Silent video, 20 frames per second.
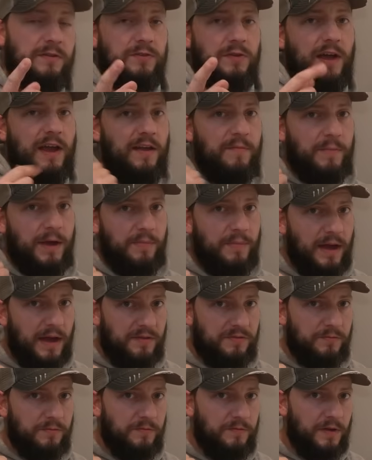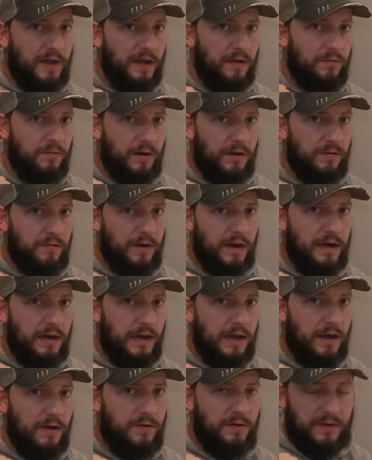So I have my bathroom fan running right
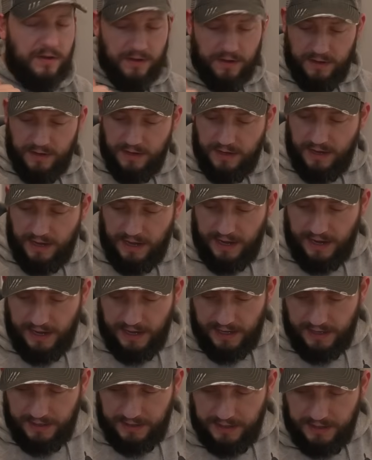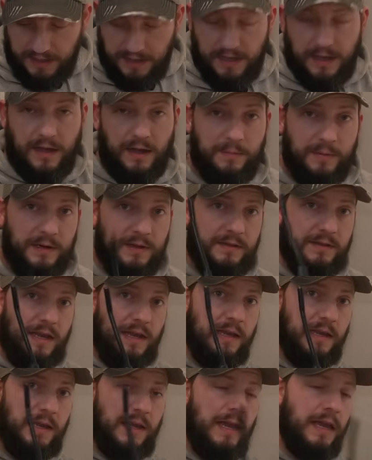now, and I'm gonna
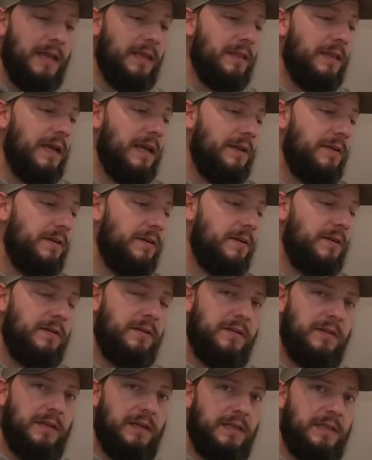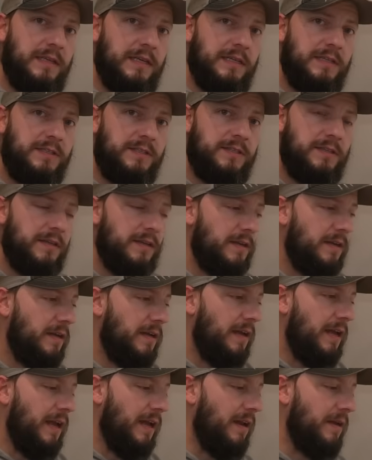take a lighter like this,
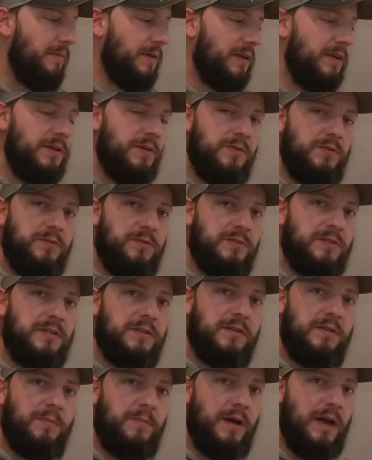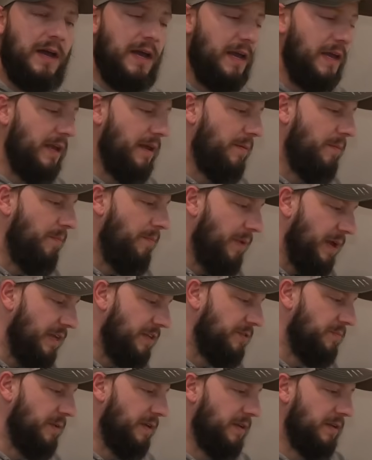and I'm gonna use my
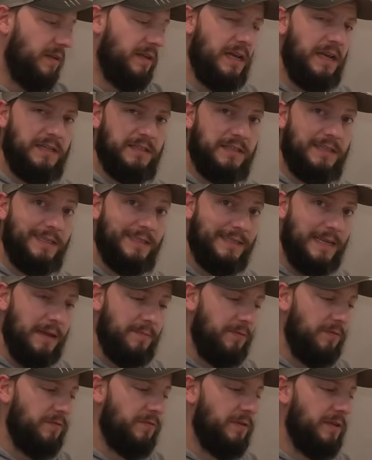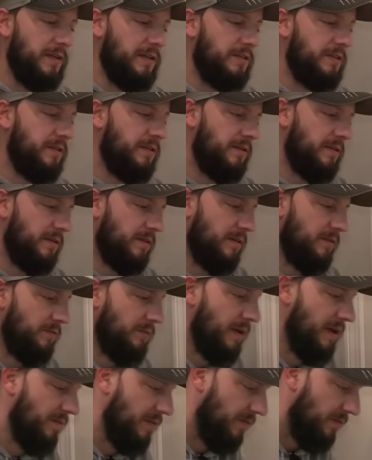basement as an example for this, because we have a